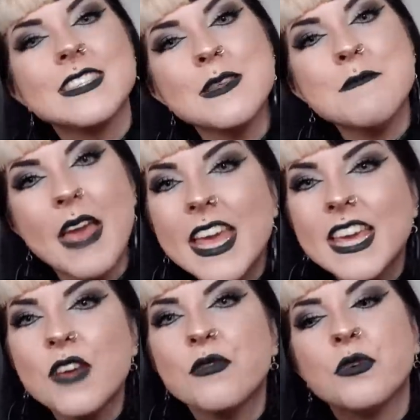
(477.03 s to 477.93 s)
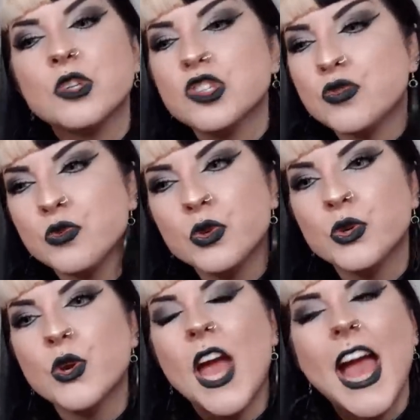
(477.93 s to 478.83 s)
the making for a
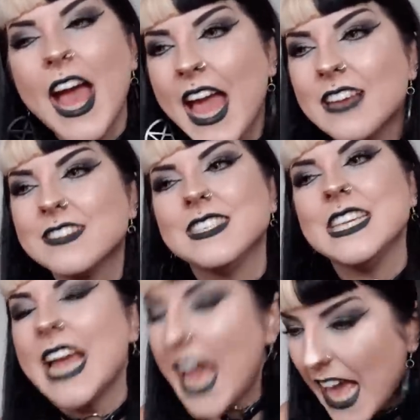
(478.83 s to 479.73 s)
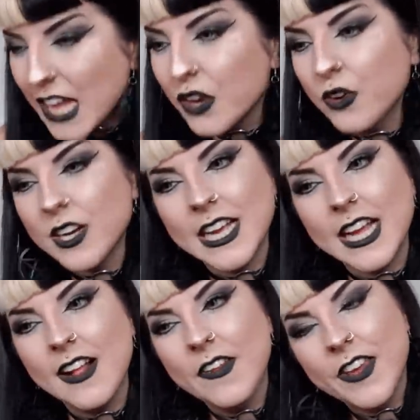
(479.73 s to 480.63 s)
true angsty, angry,
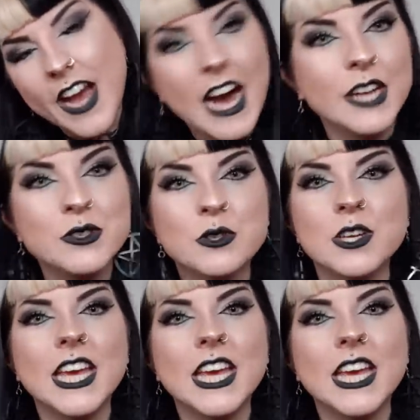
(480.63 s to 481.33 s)
hardcore